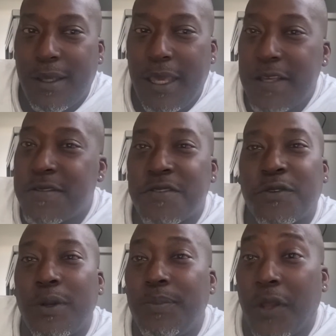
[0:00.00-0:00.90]
Is the
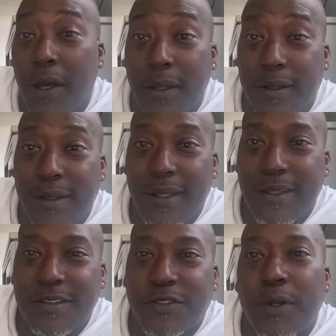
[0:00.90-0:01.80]
script
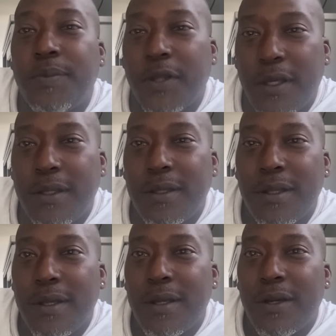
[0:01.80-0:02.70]
done?
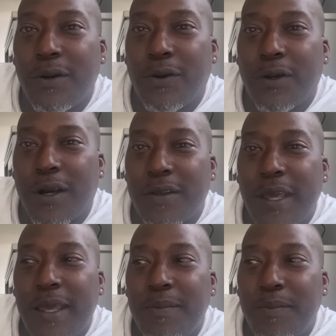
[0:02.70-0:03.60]
Or are
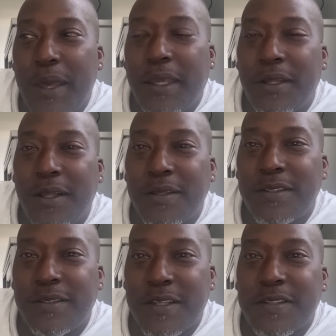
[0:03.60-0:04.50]
they making
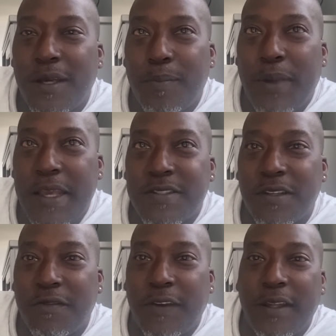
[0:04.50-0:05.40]
this up based
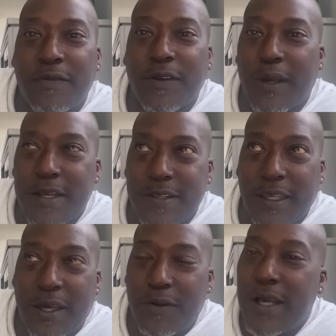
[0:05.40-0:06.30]
on fanfare as they
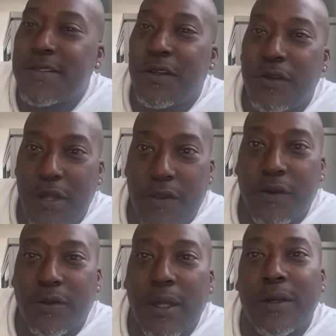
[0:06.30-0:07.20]
go? That's another
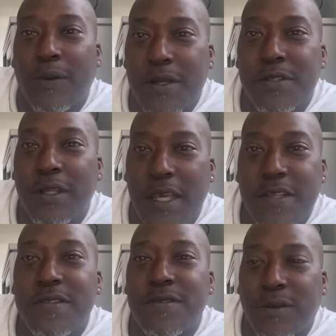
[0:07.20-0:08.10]
great question.
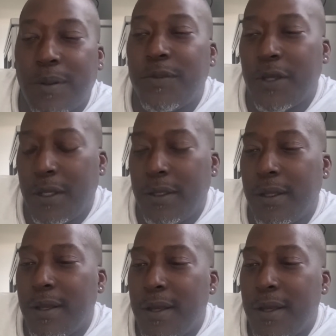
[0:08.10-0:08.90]
Is the script done?